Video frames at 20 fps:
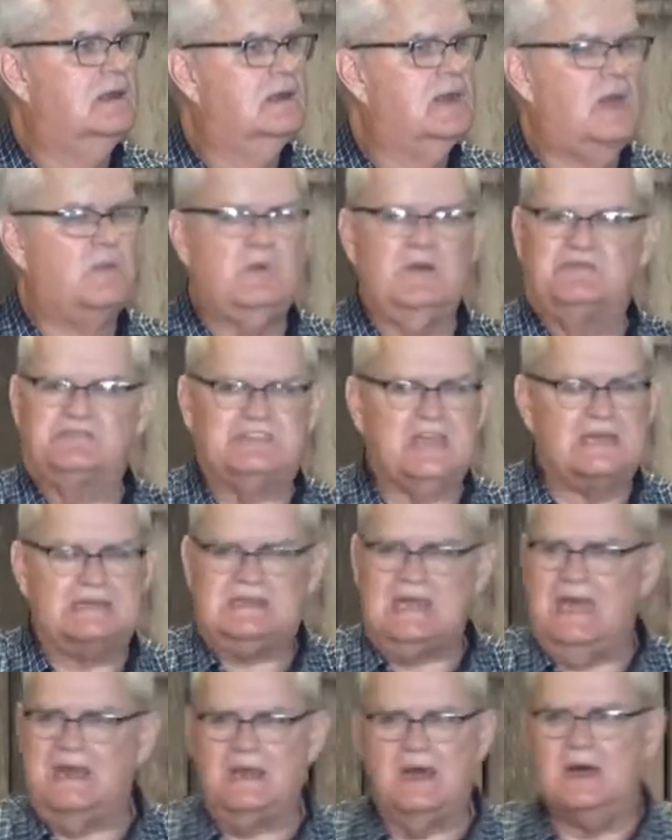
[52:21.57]
And we've set
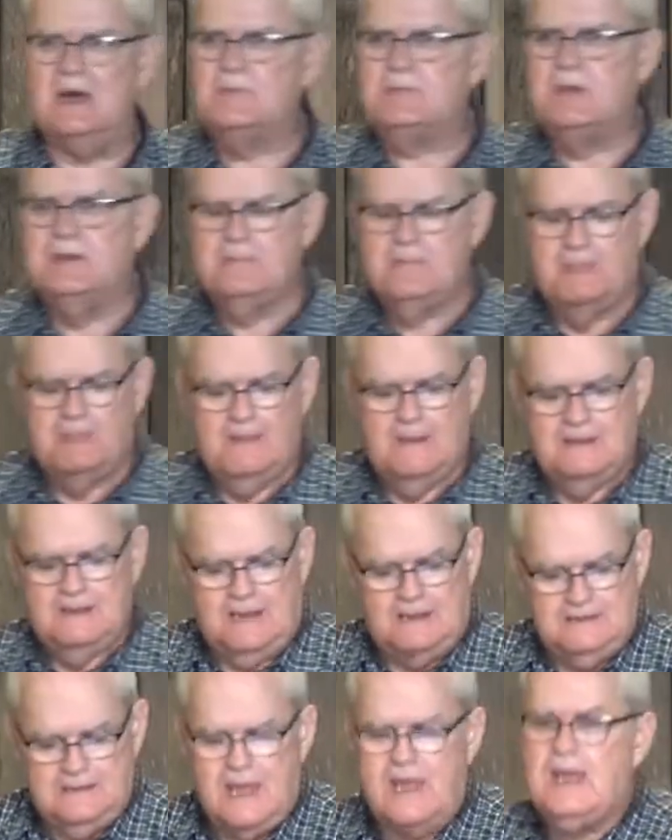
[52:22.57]
that up,
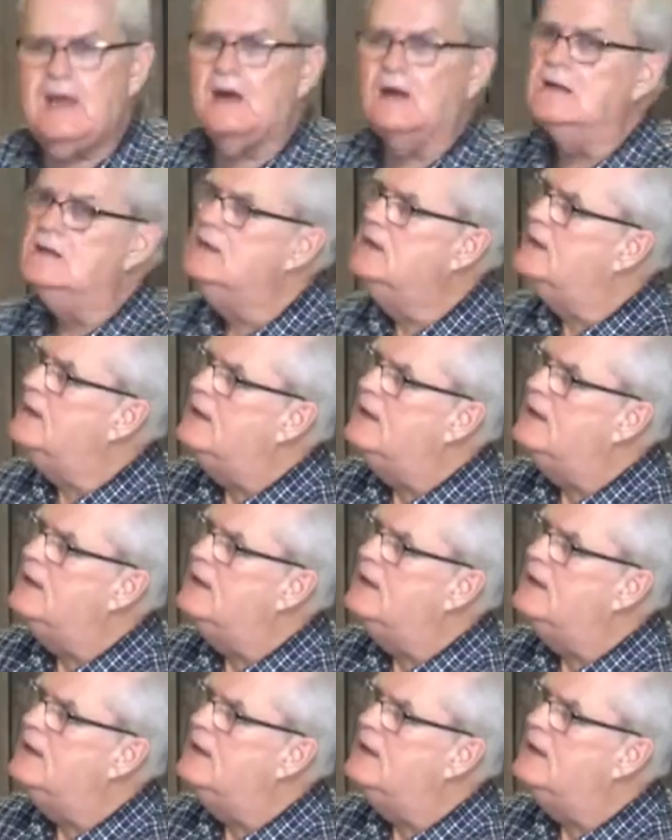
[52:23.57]
and now